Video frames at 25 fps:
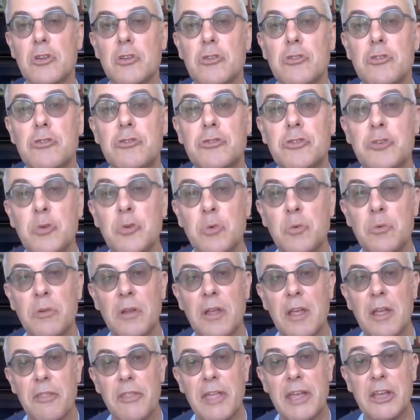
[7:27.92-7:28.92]

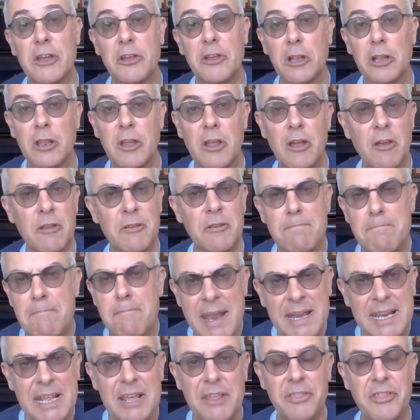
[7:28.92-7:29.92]
Soon they had learned
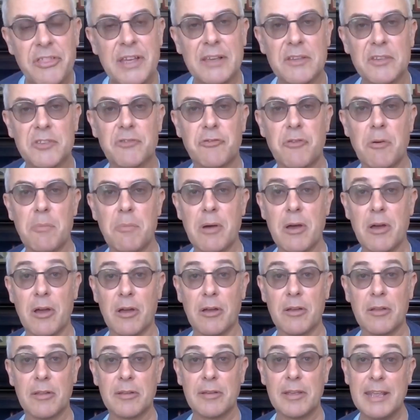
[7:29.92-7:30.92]
many things from
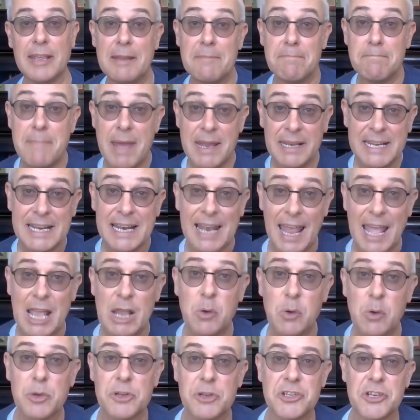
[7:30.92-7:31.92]
her in many
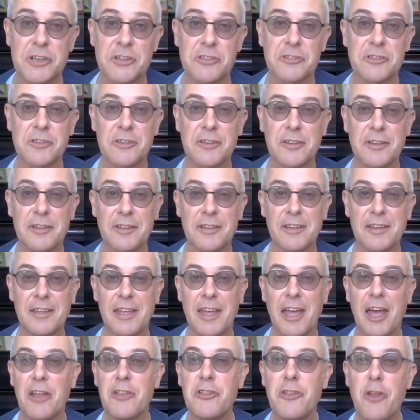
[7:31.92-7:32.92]
languages,
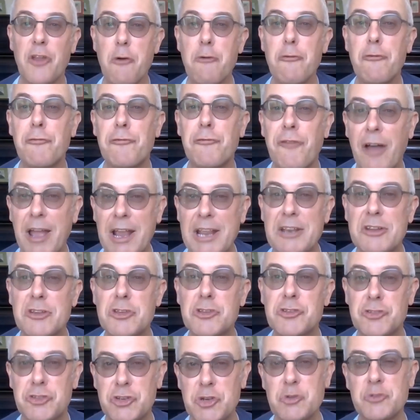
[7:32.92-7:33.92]
and no finer
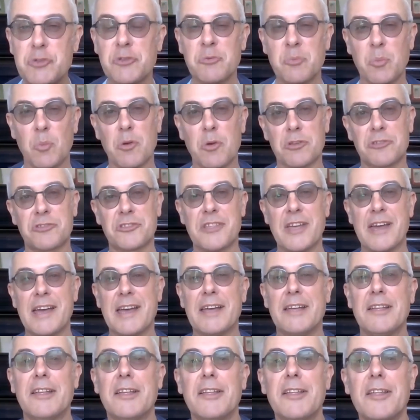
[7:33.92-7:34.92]
student was
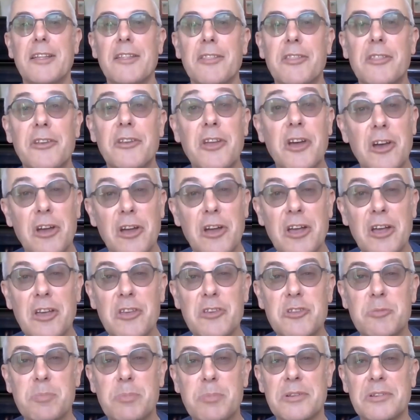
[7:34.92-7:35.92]
there than her
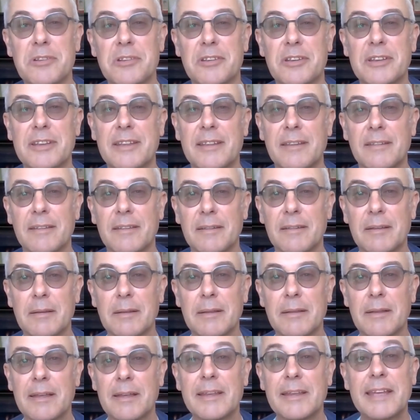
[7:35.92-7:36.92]
husband,
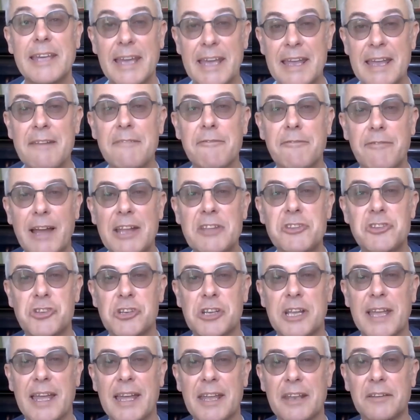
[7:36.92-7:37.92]
King
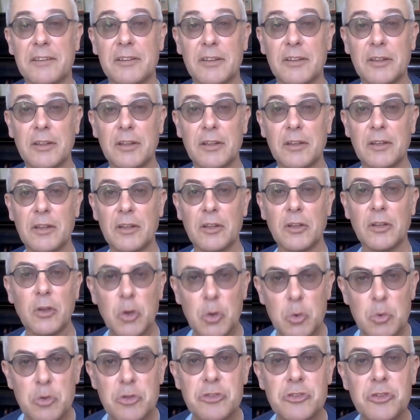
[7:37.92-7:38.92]
Vachagan,
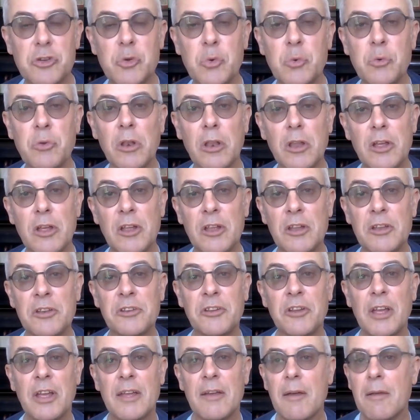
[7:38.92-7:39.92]
who soon
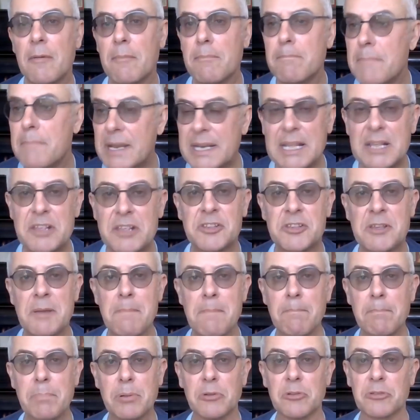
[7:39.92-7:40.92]
learned many
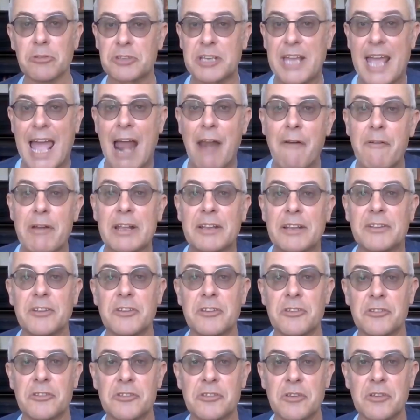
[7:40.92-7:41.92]
symbols,
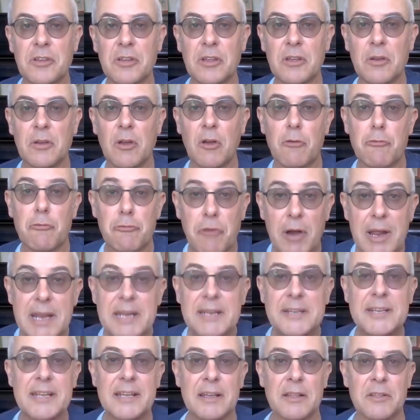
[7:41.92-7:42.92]
characters,
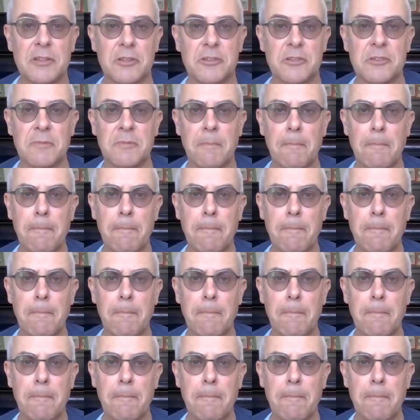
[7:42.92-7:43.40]
writings.